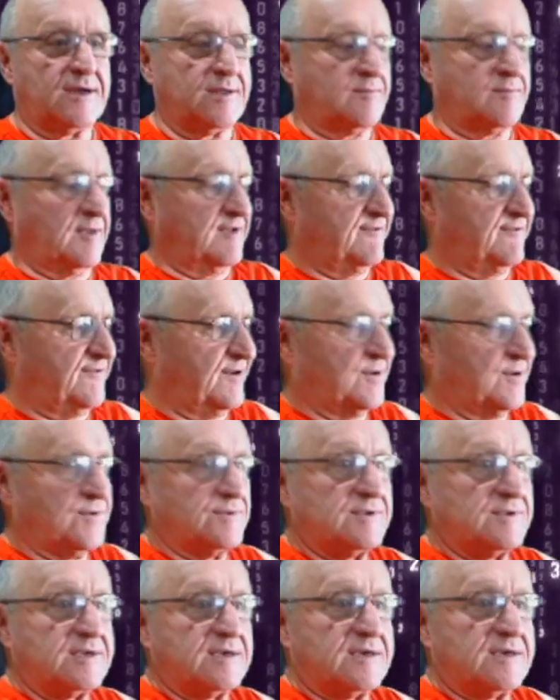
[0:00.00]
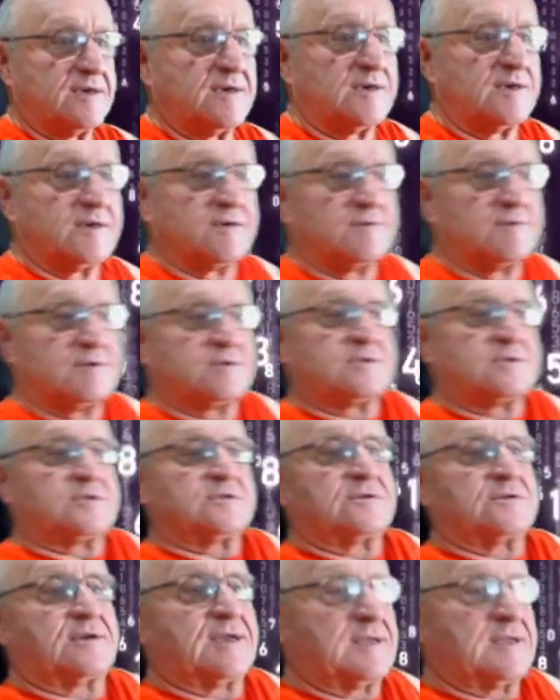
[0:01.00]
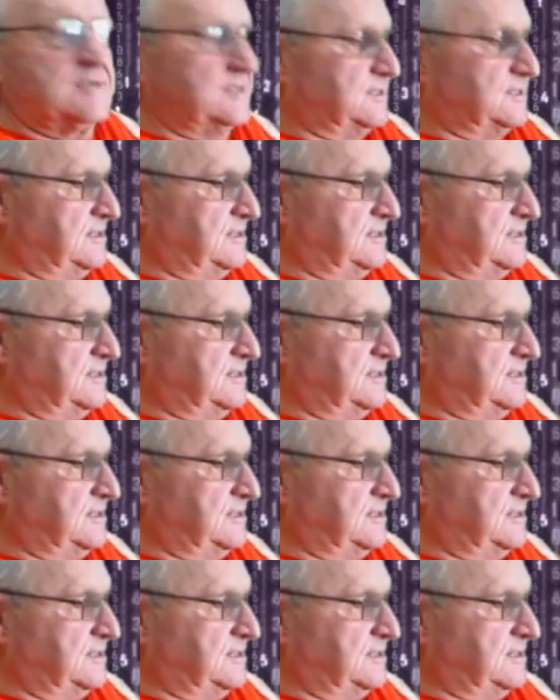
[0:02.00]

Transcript: on my phone here, which you can